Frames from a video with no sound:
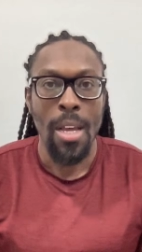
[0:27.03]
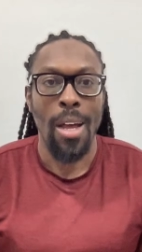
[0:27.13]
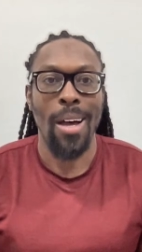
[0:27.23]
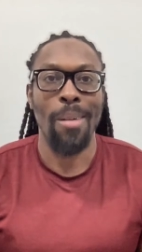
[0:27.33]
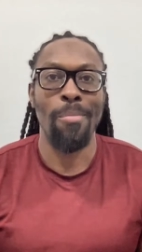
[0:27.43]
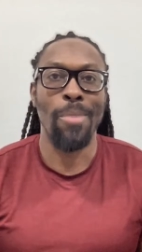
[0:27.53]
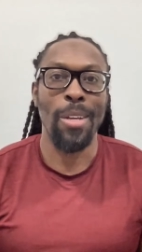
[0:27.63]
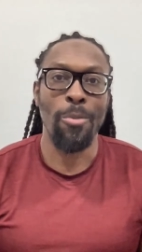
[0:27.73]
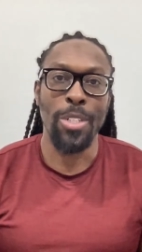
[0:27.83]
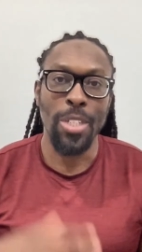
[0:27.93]

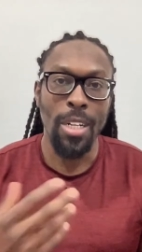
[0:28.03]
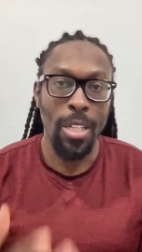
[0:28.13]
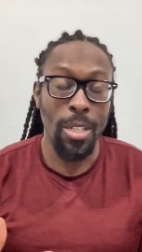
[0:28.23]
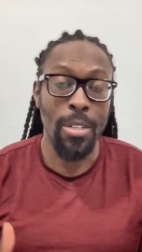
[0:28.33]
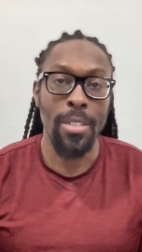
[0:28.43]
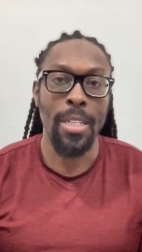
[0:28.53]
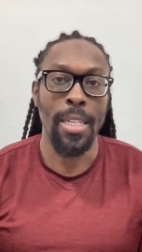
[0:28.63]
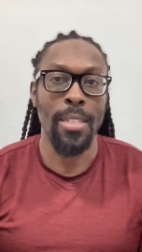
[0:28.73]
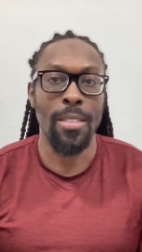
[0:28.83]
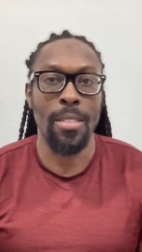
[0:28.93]
But what you're going to learn
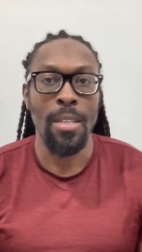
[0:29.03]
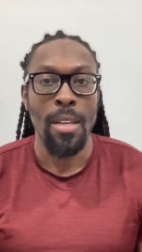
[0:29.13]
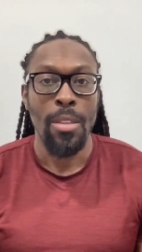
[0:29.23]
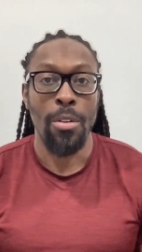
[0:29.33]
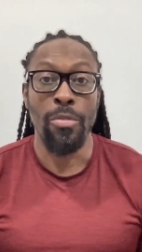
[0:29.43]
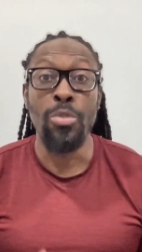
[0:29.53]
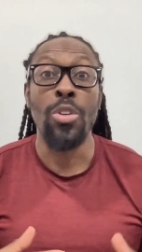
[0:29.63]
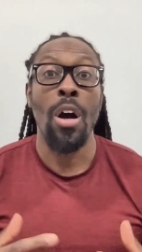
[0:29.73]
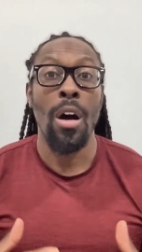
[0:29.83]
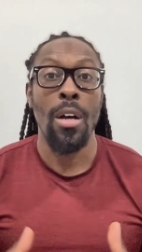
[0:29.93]
is the root
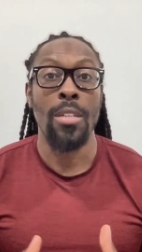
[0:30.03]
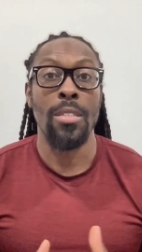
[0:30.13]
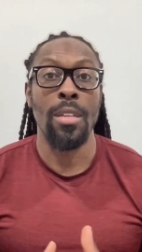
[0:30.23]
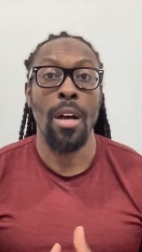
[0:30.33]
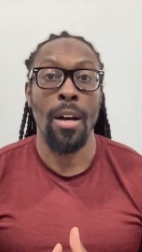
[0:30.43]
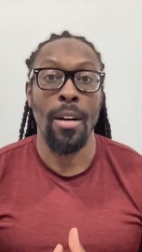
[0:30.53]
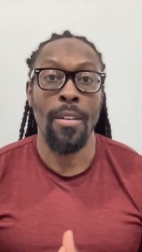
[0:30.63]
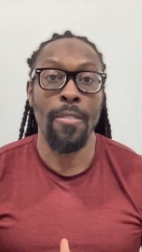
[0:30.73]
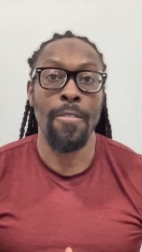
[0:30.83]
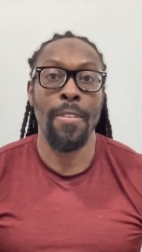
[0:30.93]
cause
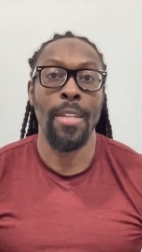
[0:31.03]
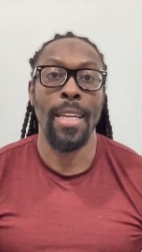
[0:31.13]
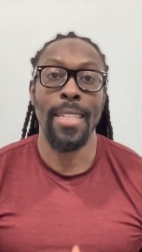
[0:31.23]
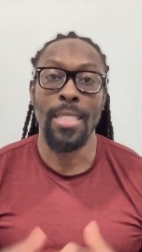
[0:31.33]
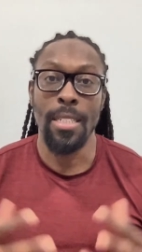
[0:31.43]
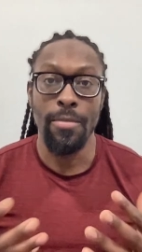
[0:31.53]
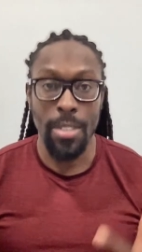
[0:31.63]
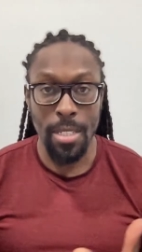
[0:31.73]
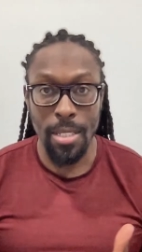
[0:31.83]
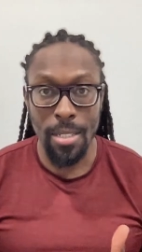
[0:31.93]
of insulin
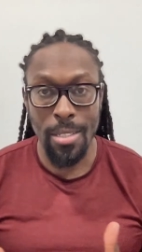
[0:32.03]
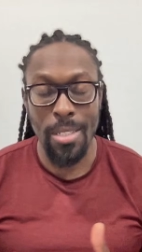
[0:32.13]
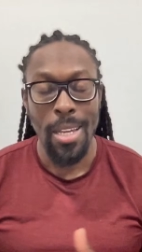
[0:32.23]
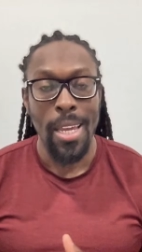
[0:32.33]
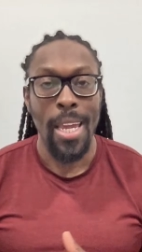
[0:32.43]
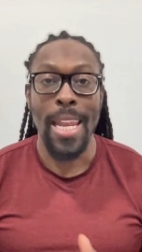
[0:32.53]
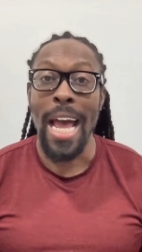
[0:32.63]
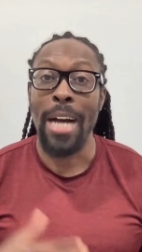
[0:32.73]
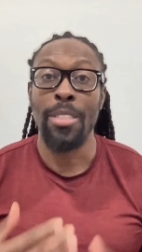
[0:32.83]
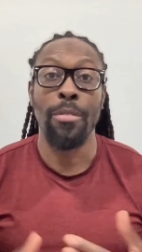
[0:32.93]
resistance and
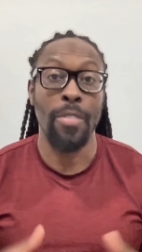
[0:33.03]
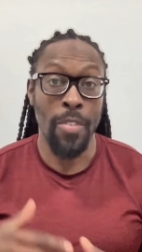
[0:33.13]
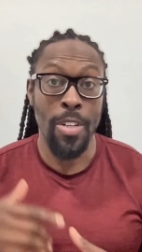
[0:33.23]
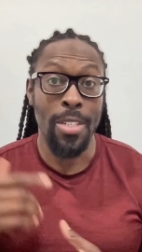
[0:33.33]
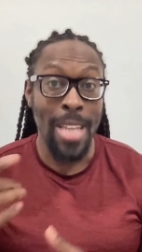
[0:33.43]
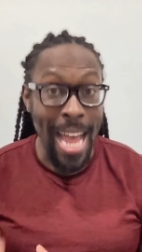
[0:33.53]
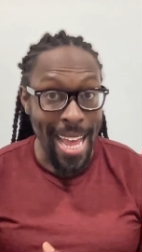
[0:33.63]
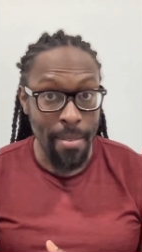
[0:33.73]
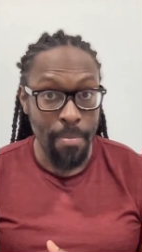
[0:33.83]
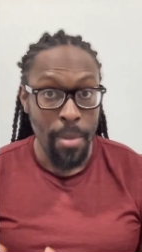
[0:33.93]
how to reverse
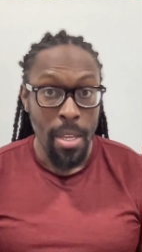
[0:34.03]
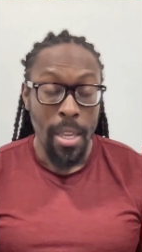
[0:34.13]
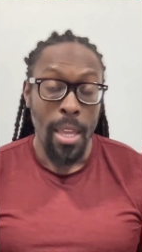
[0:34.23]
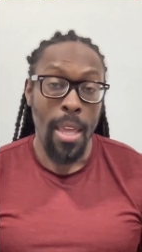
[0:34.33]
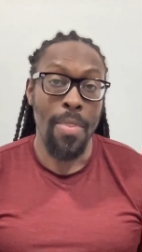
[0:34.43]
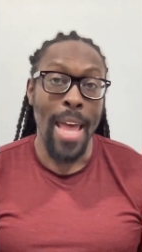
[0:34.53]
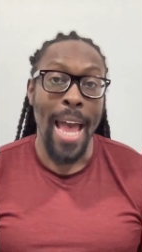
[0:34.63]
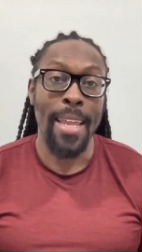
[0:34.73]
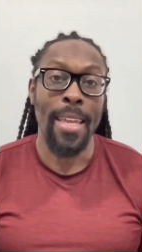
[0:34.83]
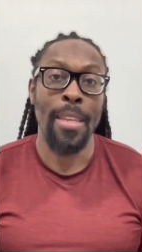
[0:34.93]
that. And
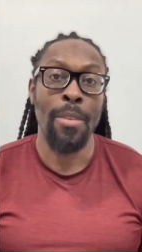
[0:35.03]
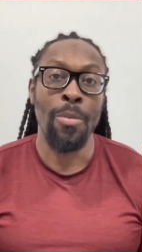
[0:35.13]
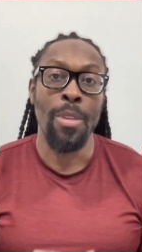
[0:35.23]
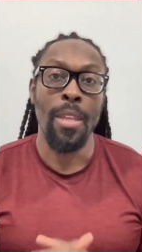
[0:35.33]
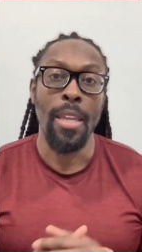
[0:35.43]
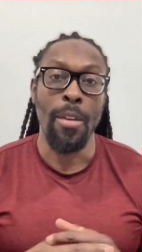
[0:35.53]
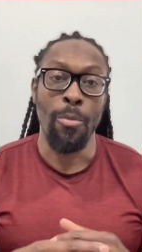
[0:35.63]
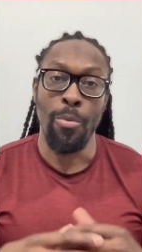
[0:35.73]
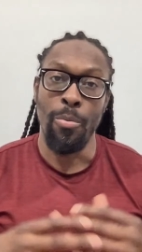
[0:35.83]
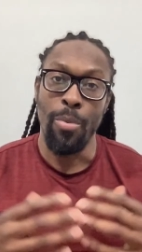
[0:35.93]
that, in if,
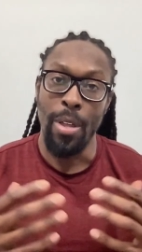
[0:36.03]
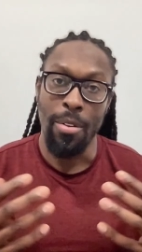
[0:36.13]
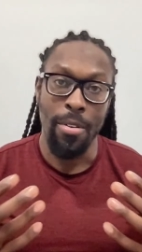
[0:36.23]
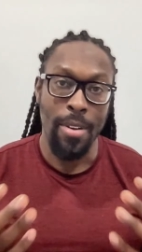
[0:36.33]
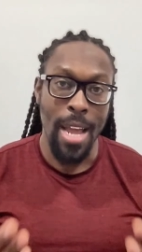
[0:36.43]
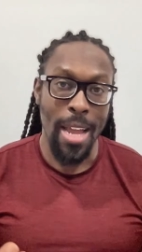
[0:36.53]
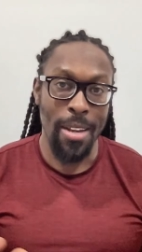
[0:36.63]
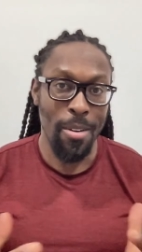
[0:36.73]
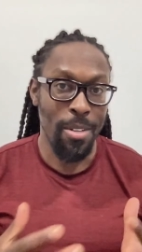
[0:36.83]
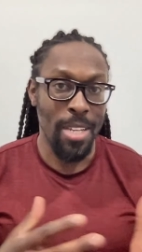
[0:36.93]
whether or
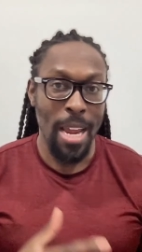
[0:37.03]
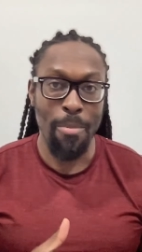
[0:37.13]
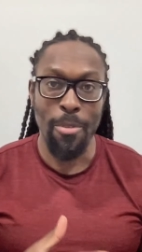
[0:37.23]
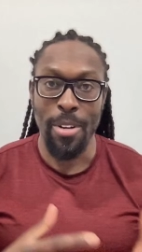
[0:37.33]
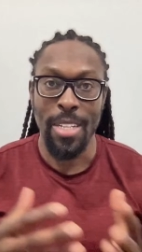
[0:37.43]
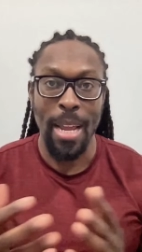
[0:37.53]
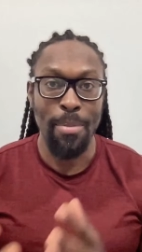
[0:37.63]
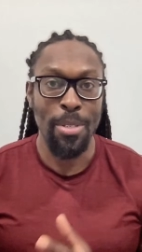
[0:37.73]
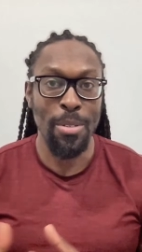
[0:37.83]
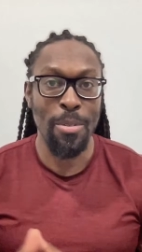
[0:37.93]
not you're type 1 or
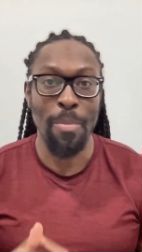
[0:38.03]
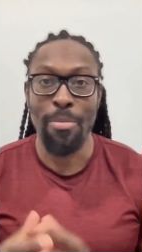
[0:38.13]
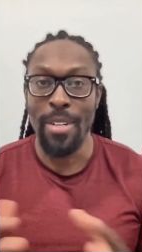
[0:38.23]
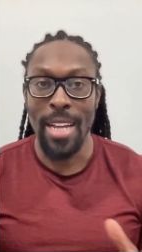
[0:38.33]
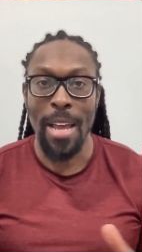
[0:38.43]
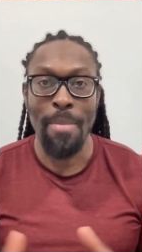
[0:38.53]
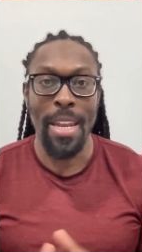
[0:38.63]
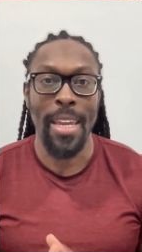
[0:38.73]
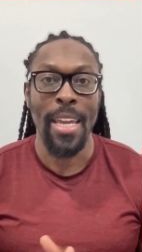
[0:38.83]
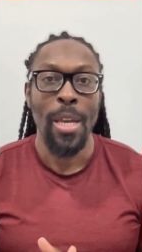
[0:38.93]
type 2 or
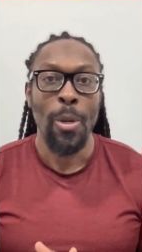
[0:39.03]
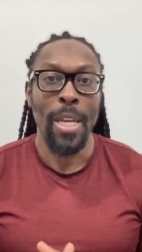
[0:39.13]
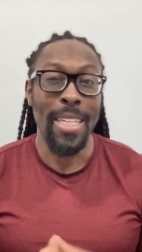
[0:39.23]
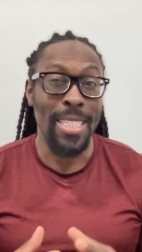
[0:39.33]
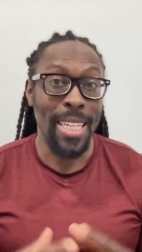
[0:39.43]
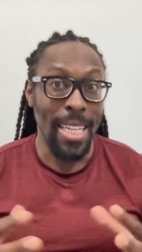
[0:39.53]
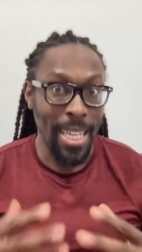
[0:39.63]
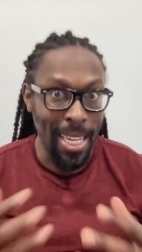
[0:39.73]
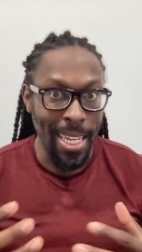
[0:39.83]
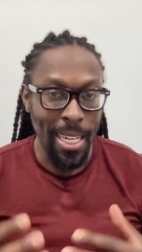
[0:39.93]
pre-diabetic, is the
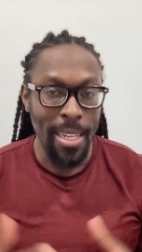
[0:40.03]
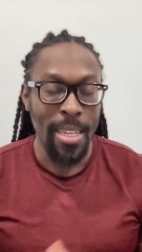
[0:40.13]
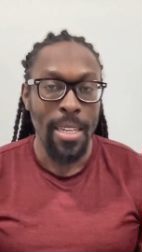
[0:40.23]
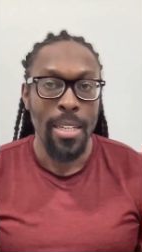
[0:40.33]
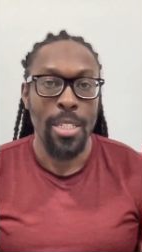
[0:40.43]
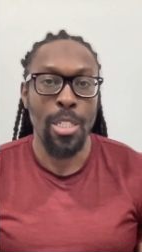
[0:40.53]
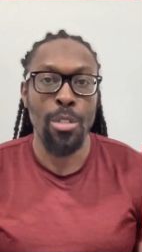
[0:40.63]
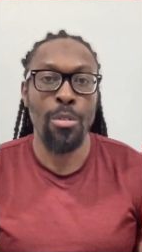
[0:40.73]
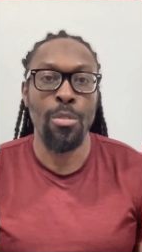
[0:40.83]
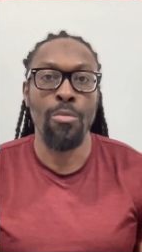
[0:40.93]
key
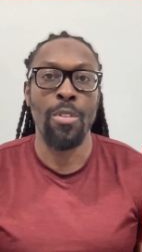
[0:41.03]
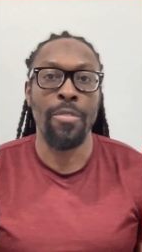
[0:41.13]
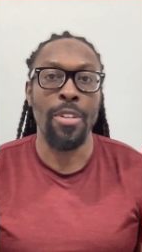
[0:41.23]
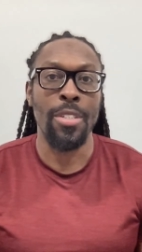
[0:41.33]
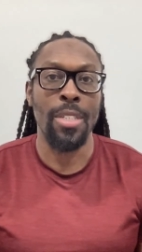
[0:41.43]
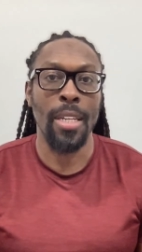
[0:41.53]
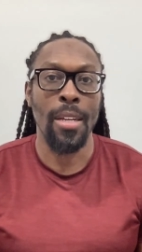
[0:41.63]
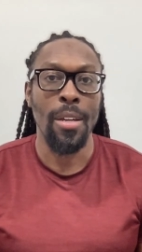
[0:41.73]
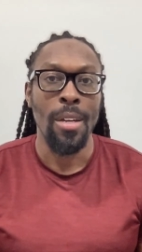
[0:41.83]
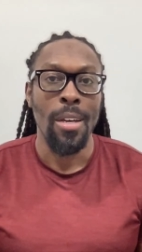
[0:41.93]
to
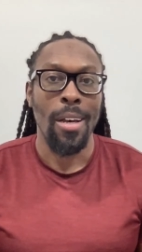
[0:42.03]
reversing